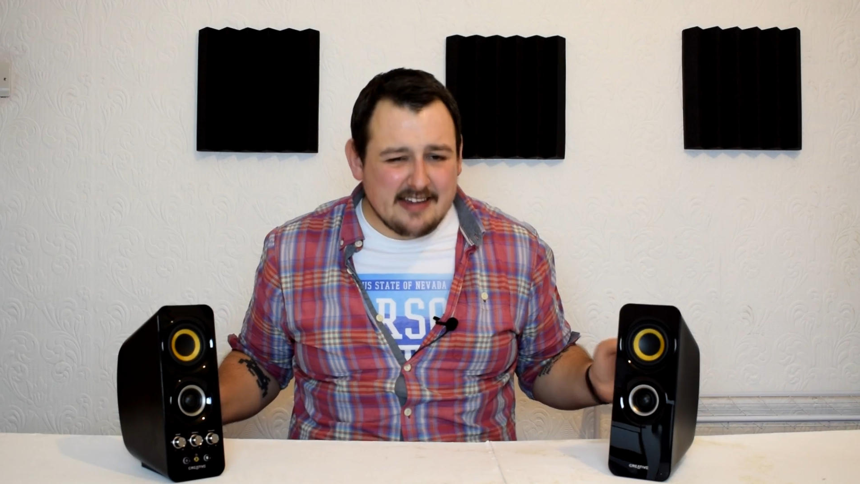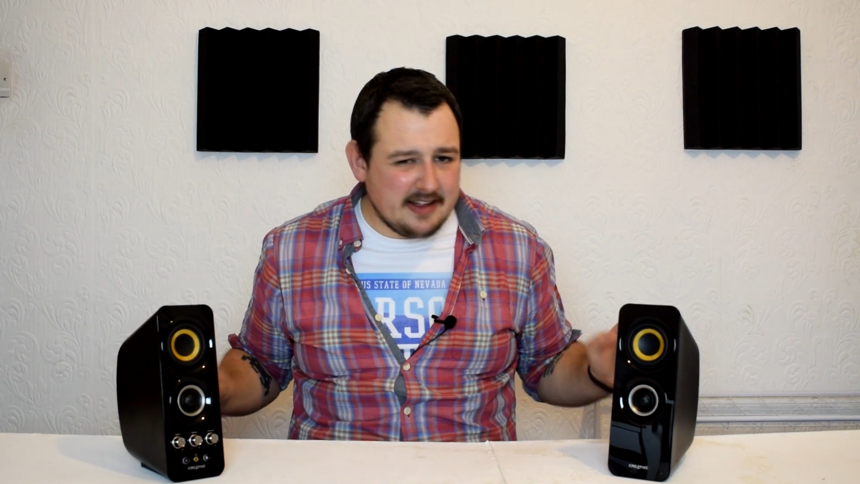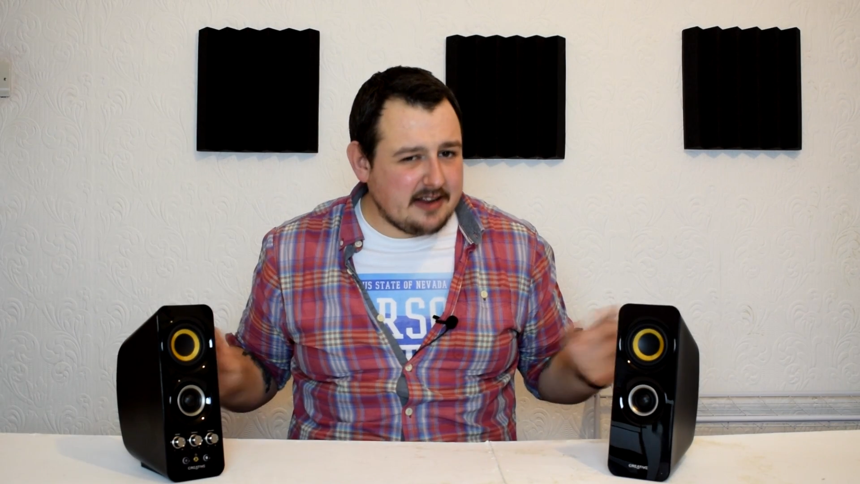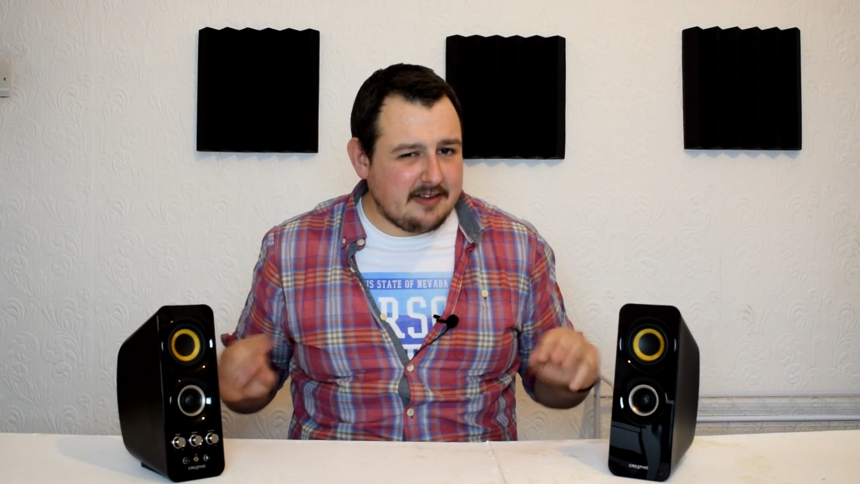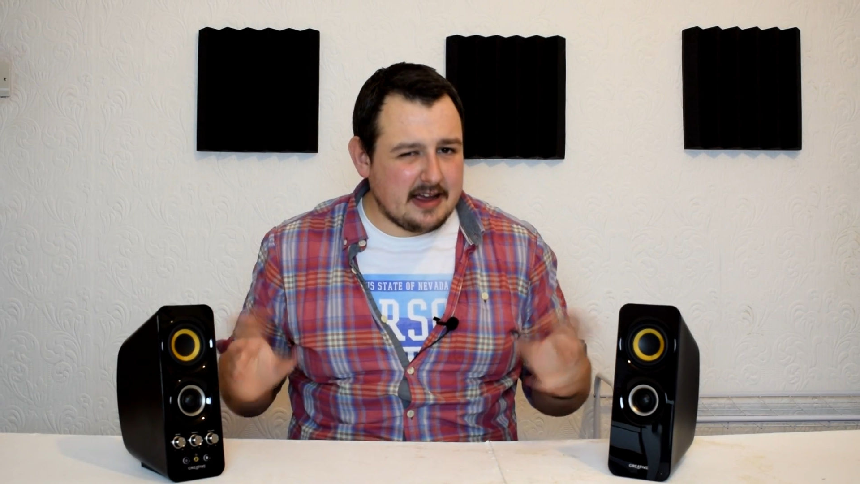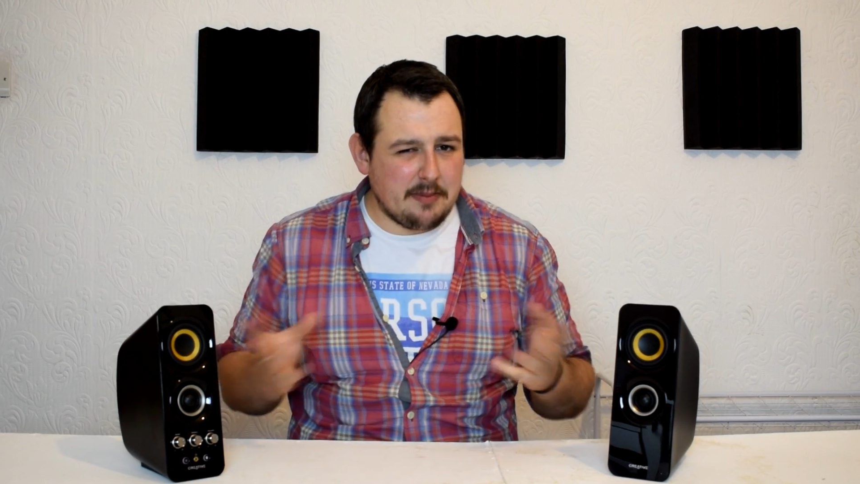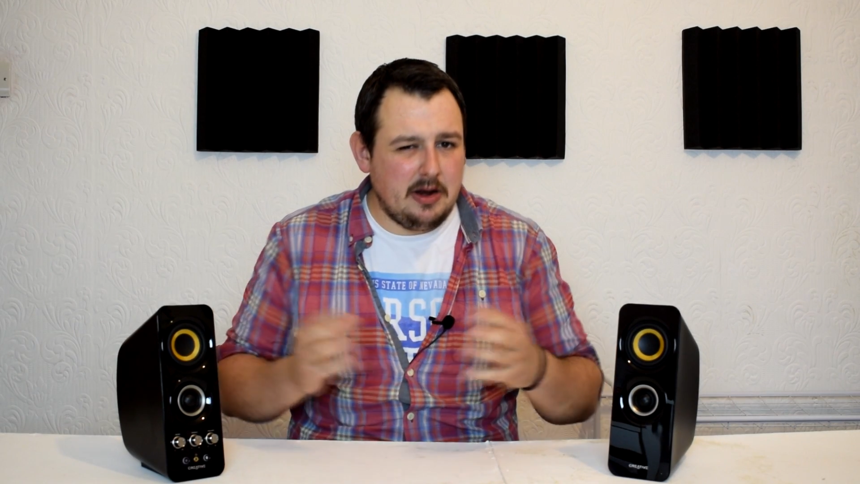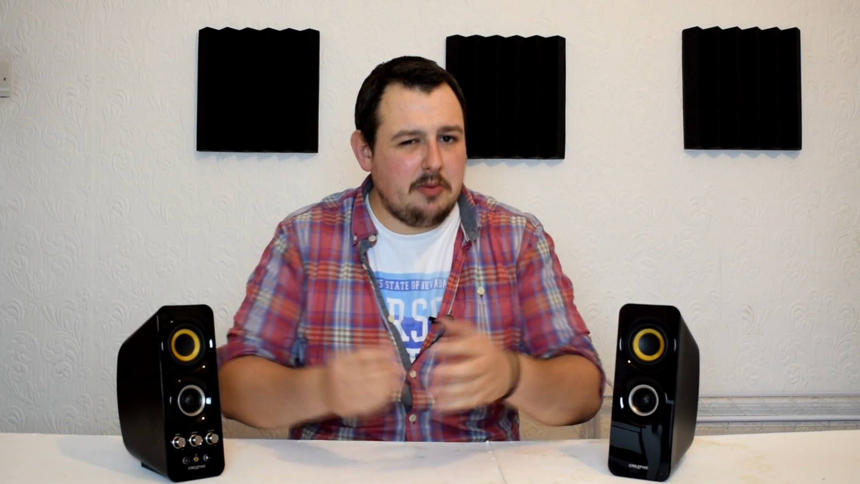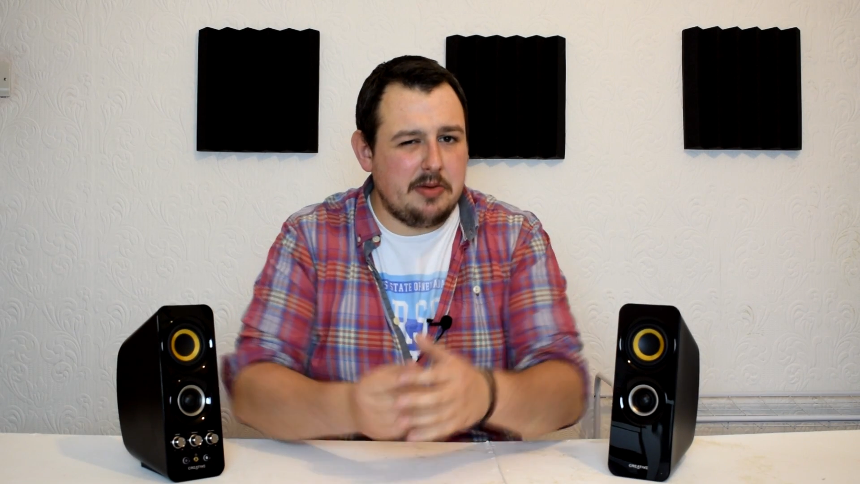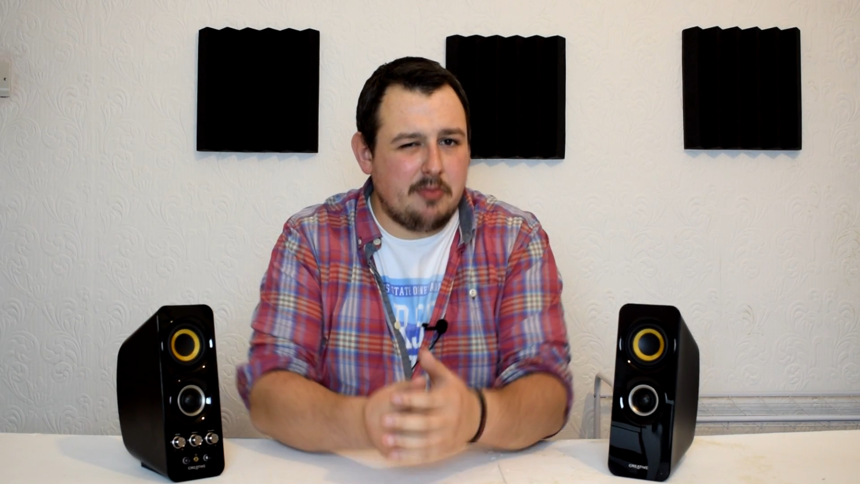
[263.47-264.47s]
They did take up a
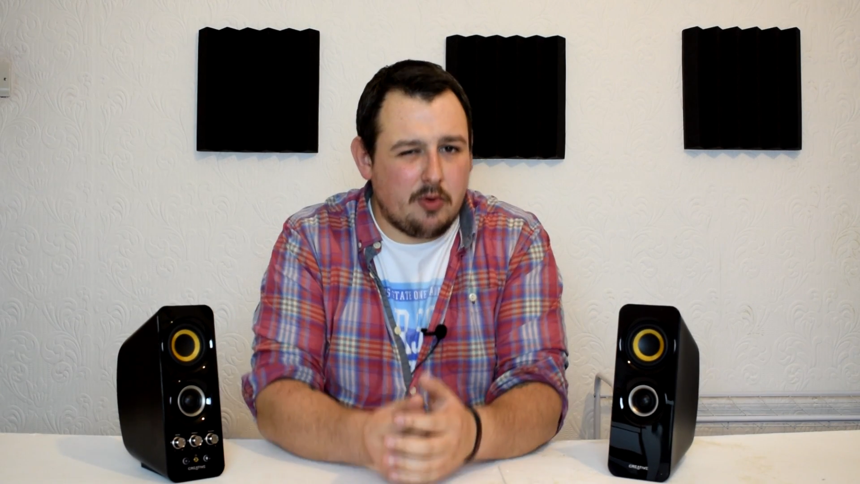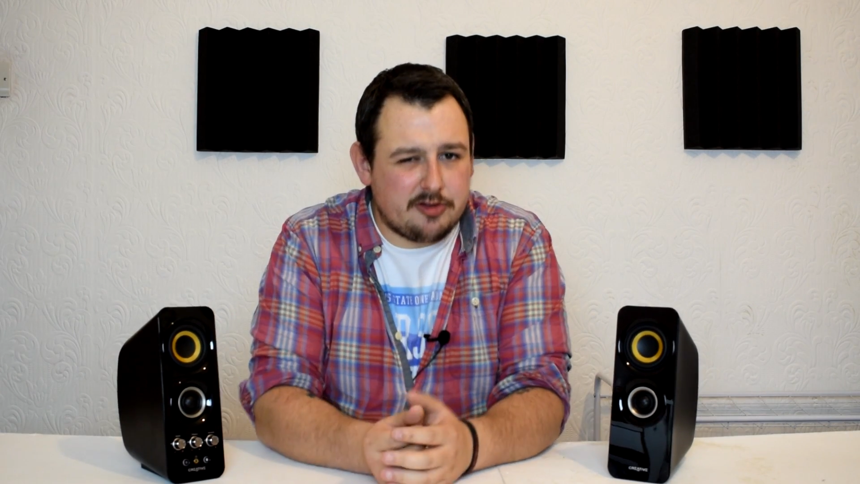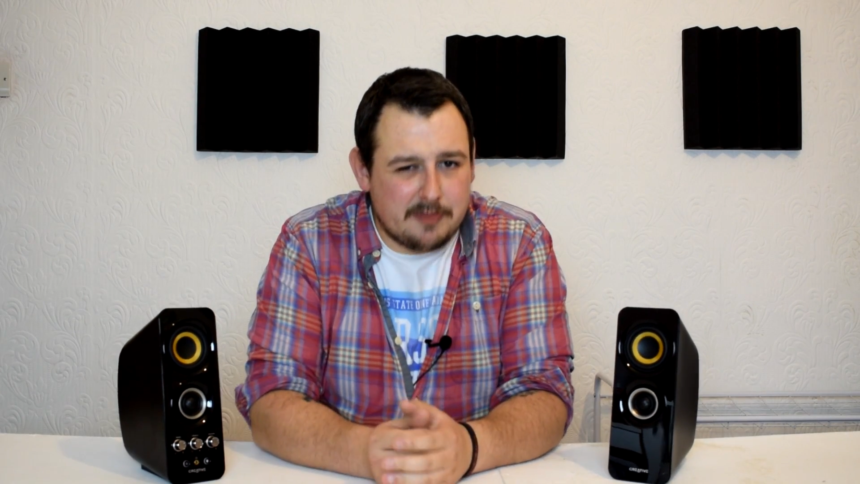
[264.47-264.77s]
little bit more